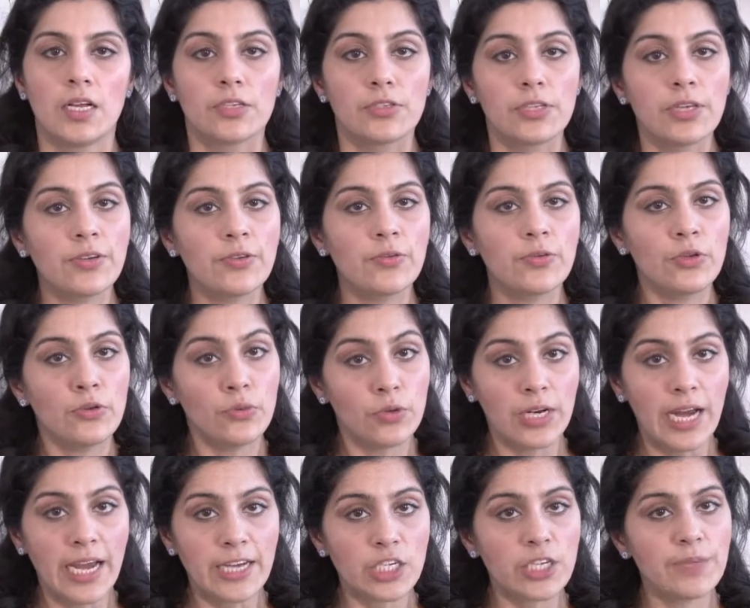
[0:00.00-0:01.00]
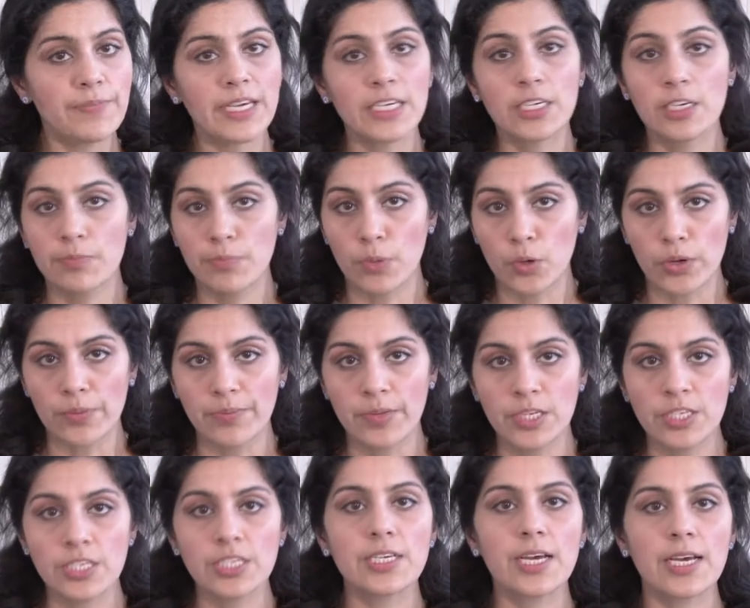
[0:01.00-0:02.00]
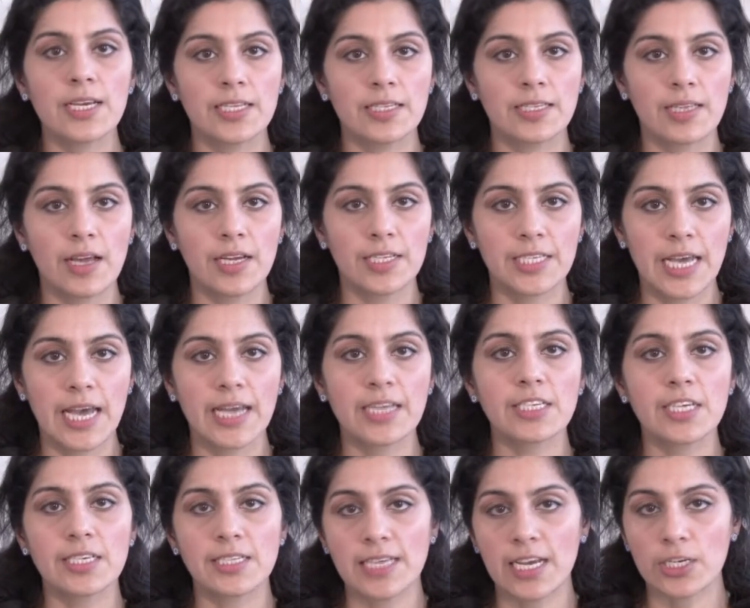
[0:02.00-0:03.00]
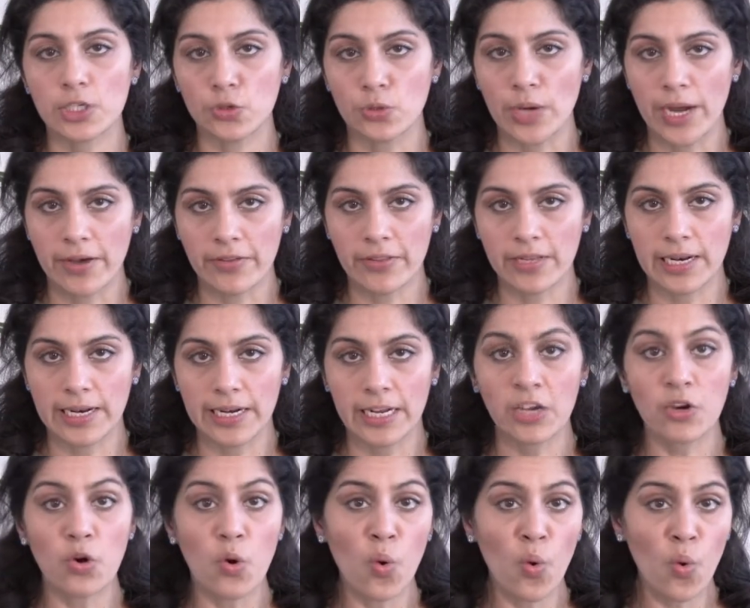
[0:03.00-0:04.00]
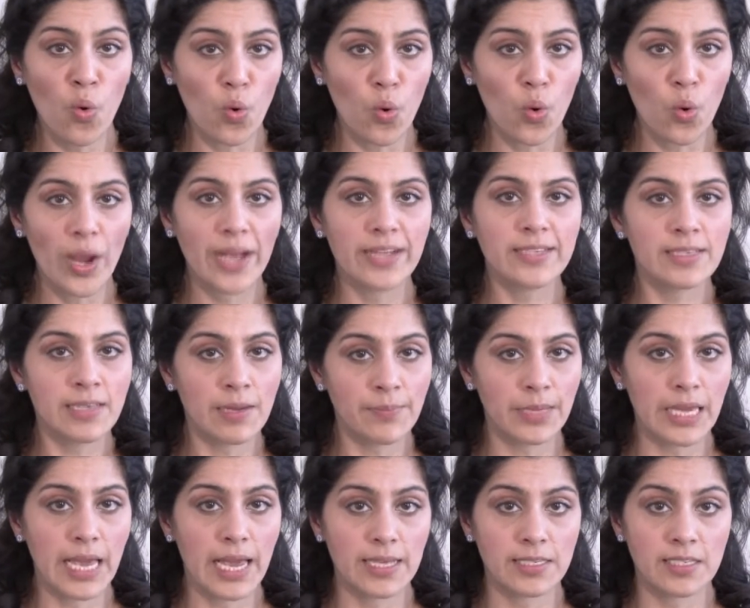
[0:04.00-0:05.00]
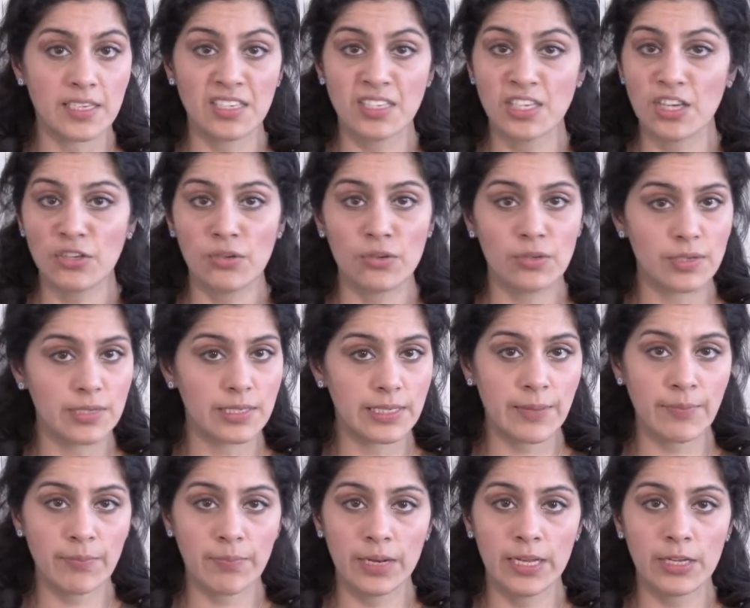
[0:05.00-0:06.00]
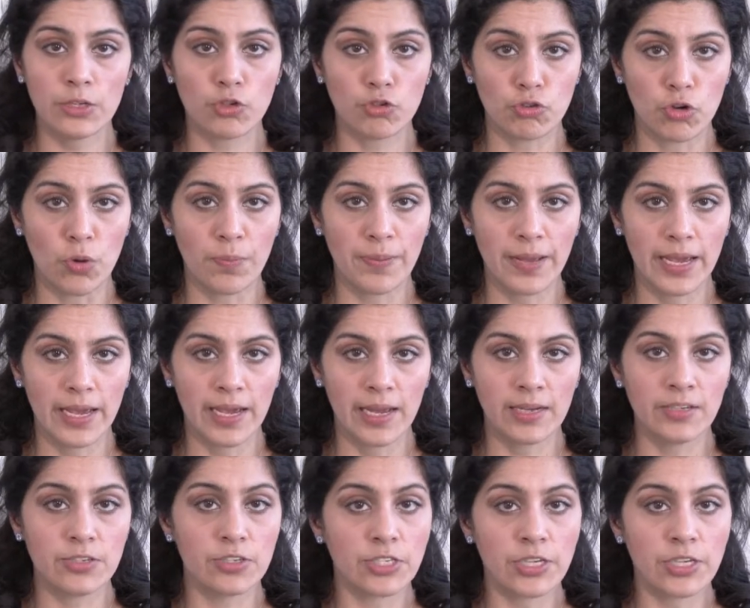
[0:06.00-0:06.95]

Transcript: So you can actually make an appointment to attend a sexual health clinic, or in some cases you can simply drop in.